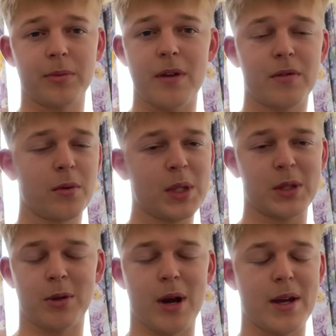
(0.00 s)
every week's
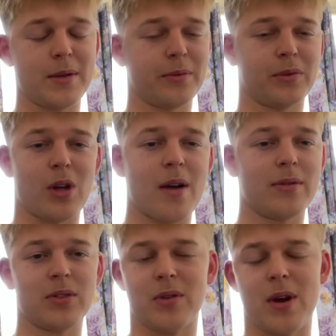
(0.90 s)
great. Life
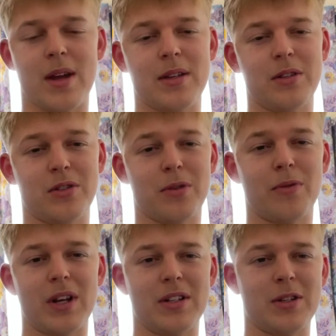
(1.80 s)
is great. You should
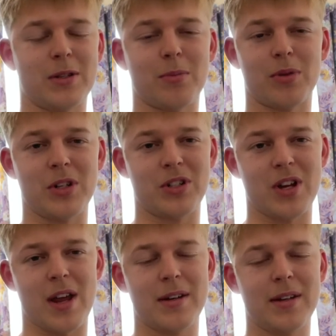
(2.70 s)
really just appreciate